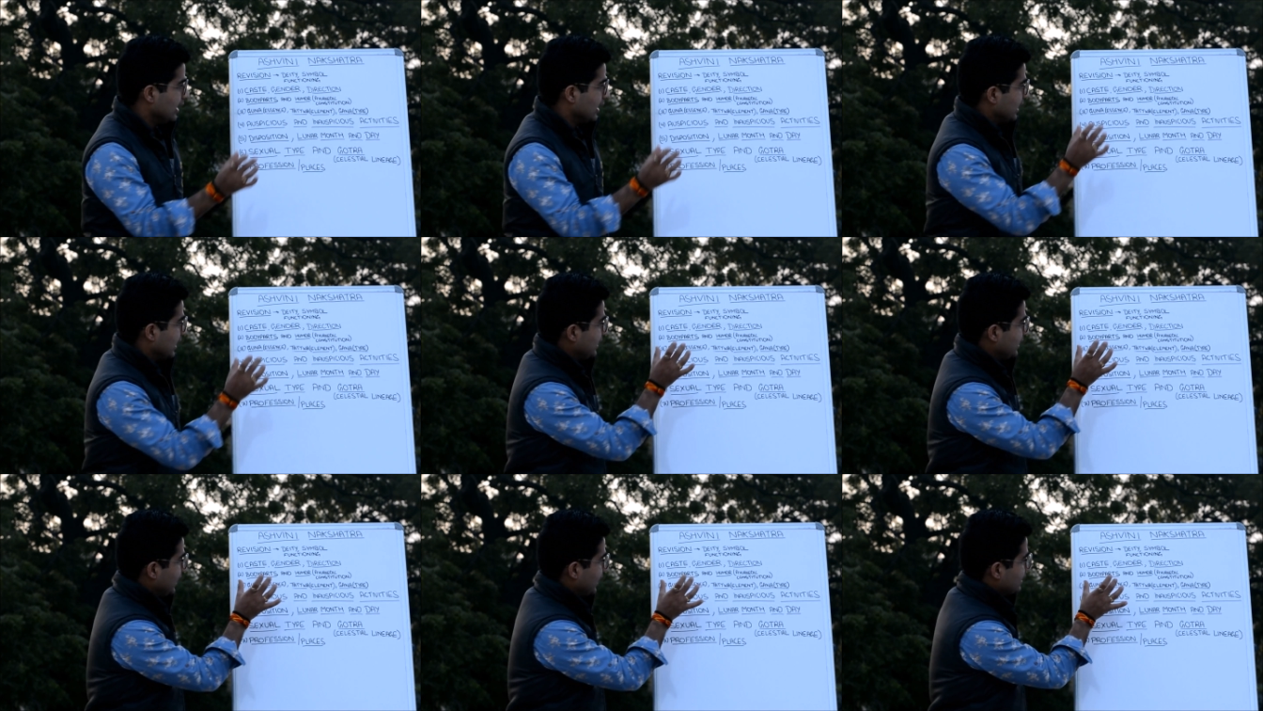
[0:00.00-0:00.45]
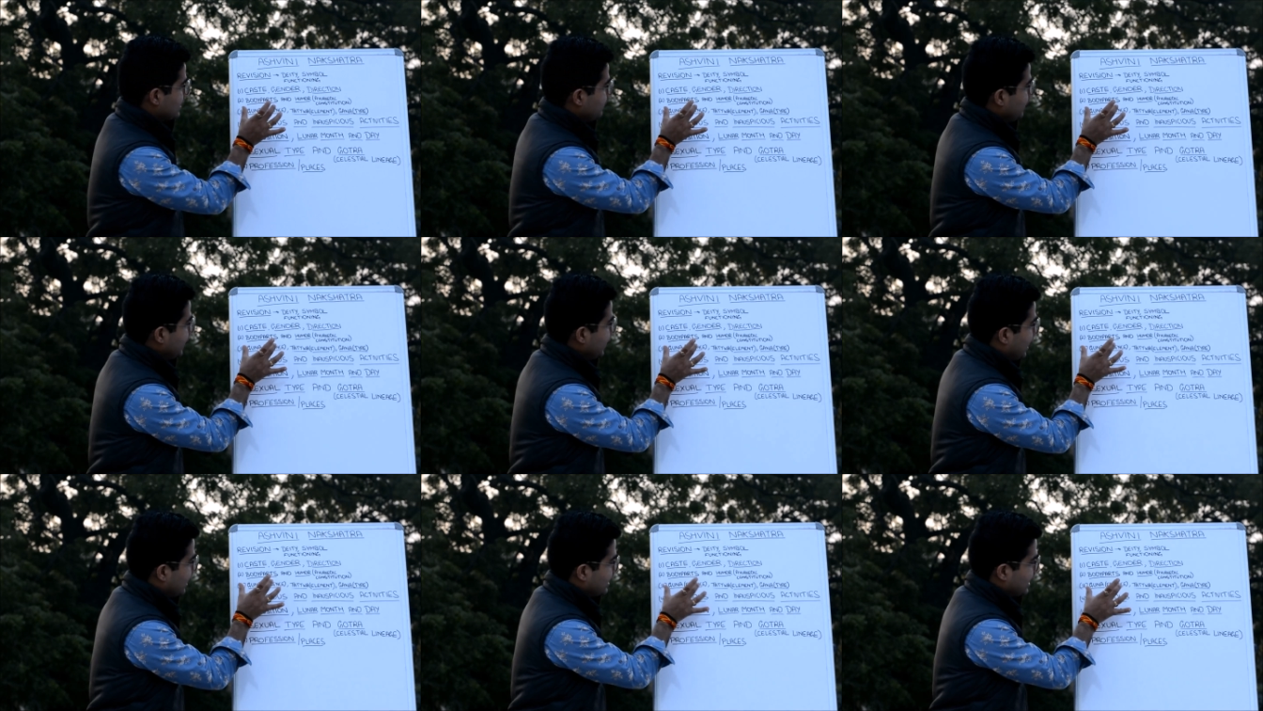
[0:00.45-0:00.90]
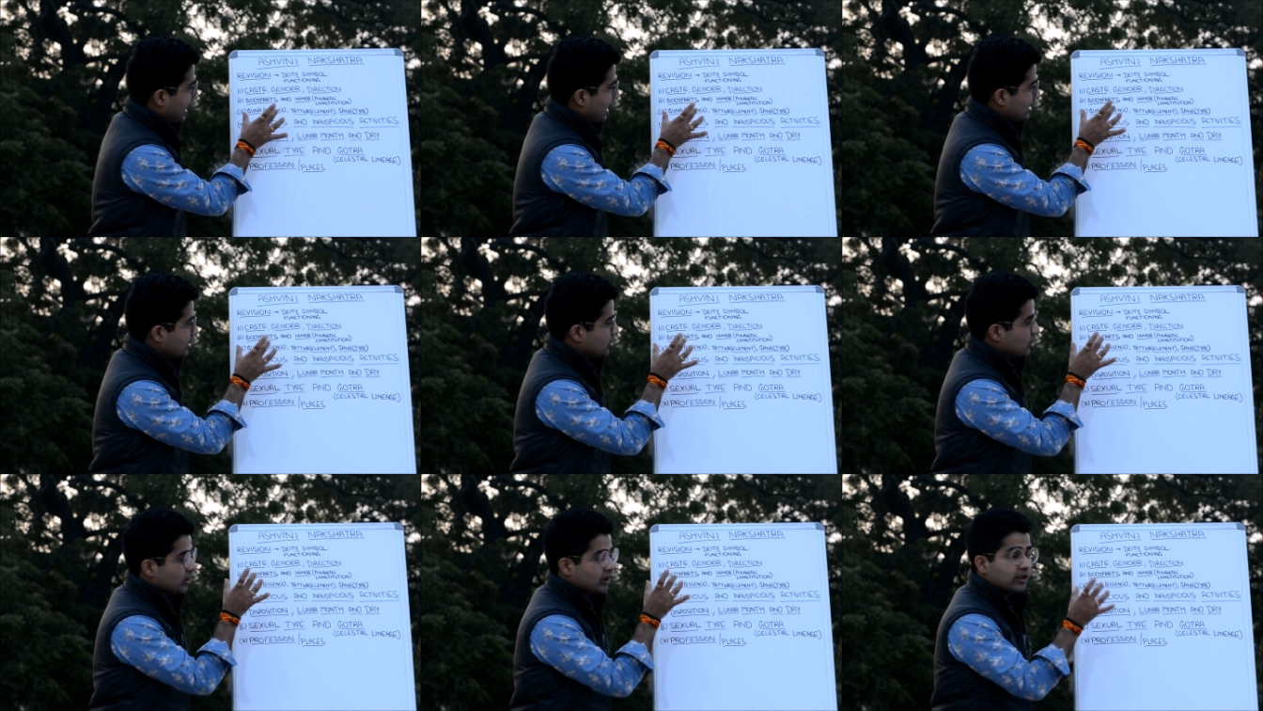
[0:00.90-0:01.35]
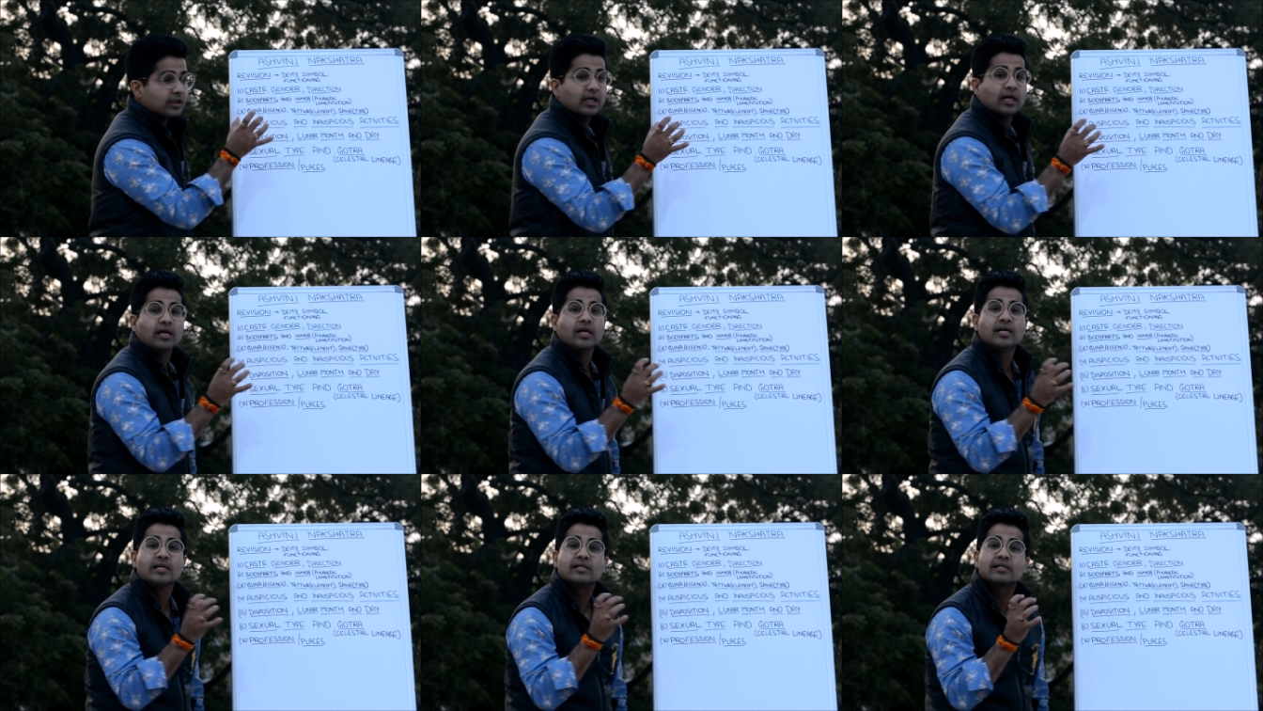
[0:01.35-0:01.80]
it has been attached
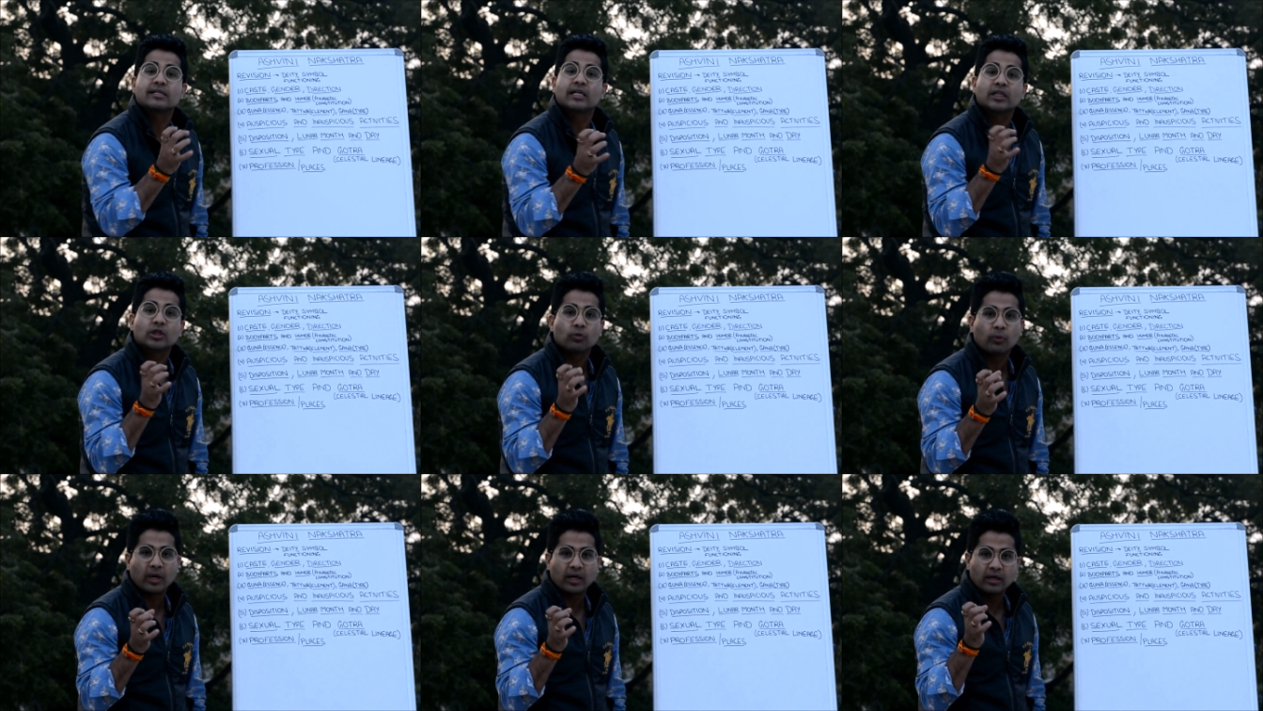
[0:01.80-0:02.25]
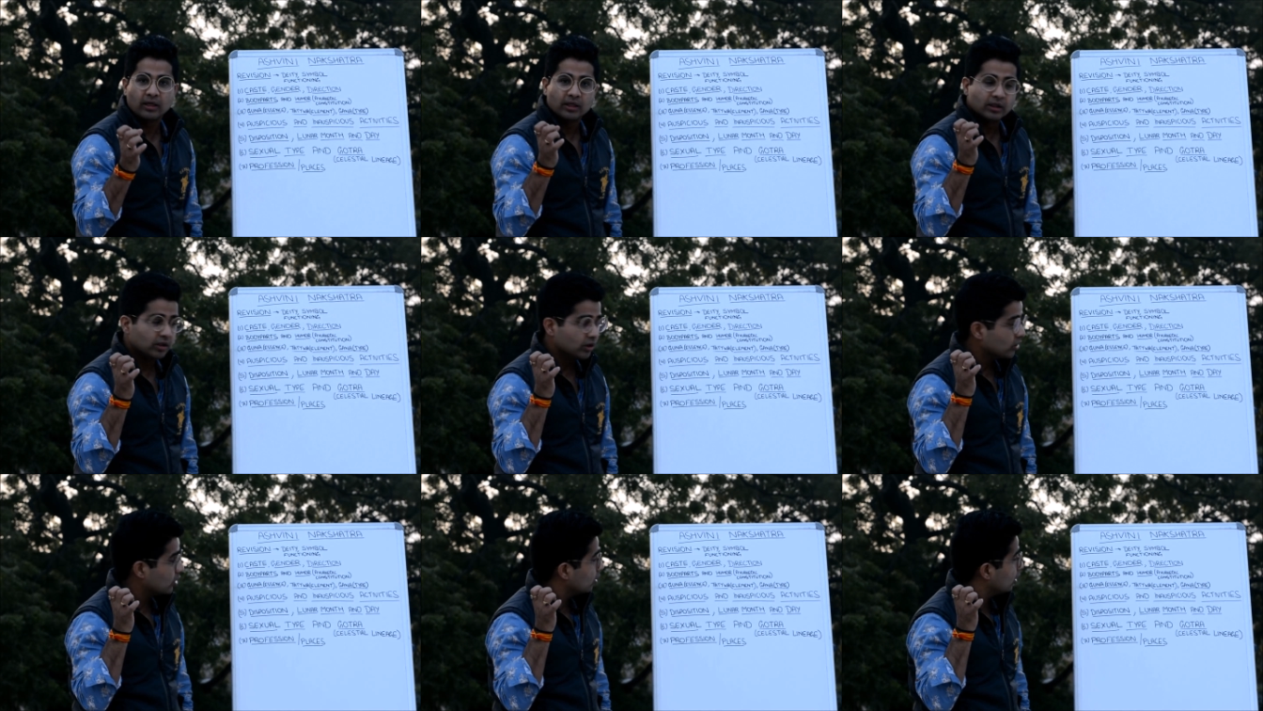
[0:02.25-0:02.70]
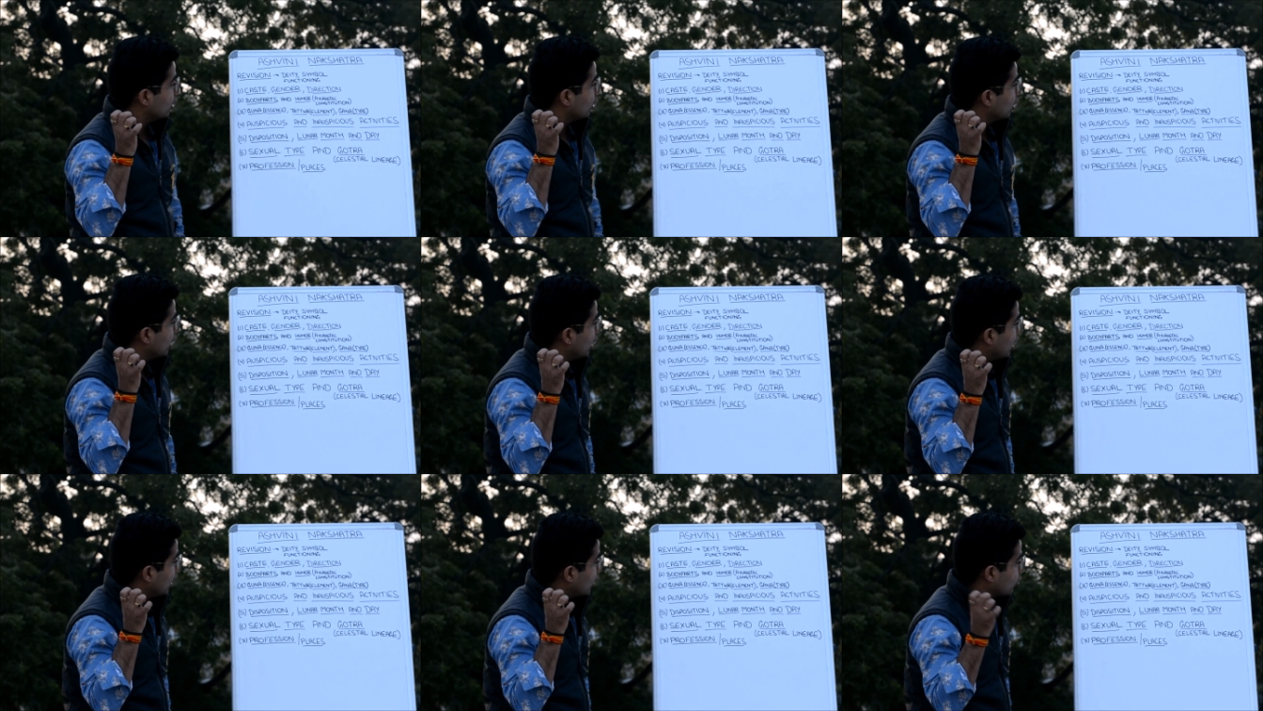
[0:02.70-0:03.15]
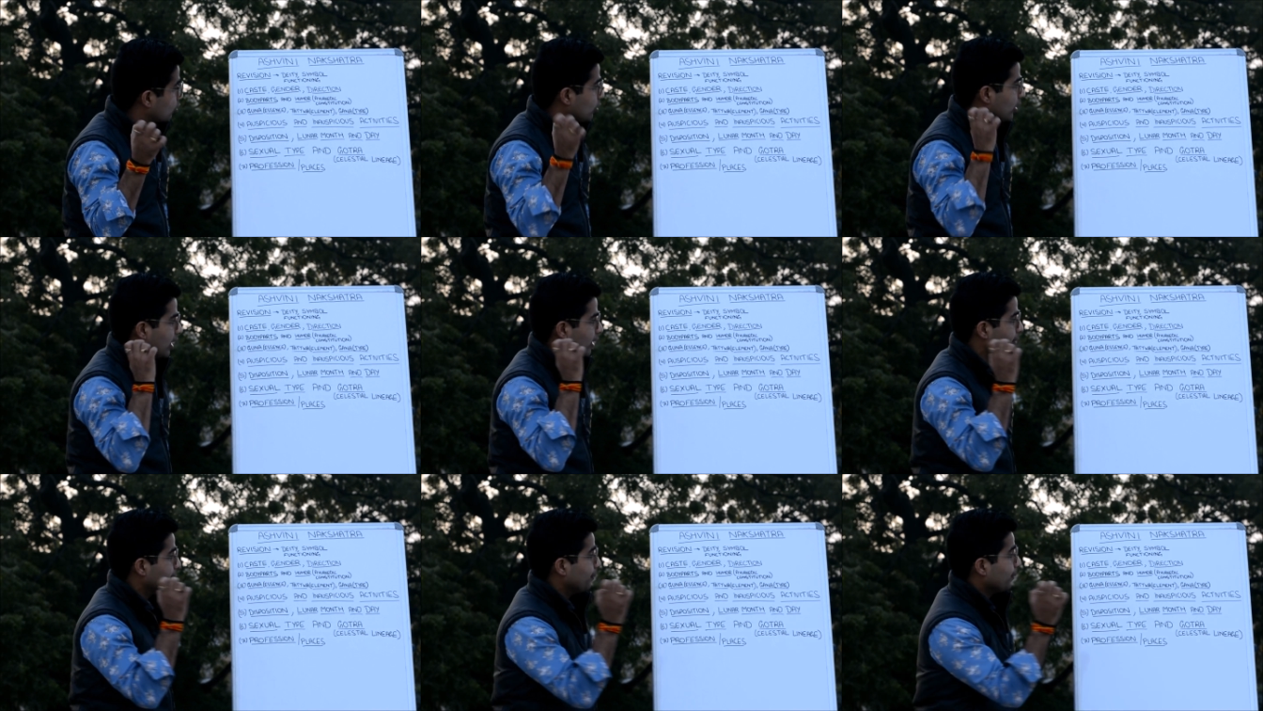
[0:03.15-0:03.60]
the sattva
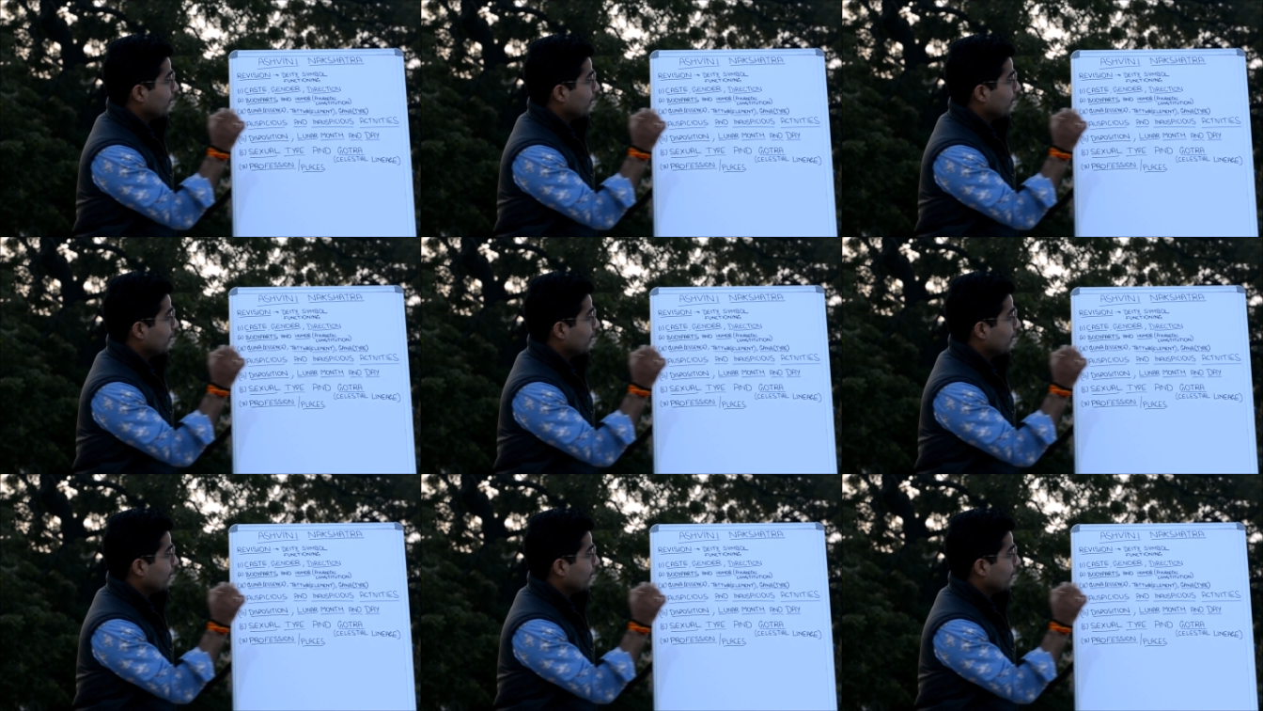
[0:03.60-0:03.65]
guna.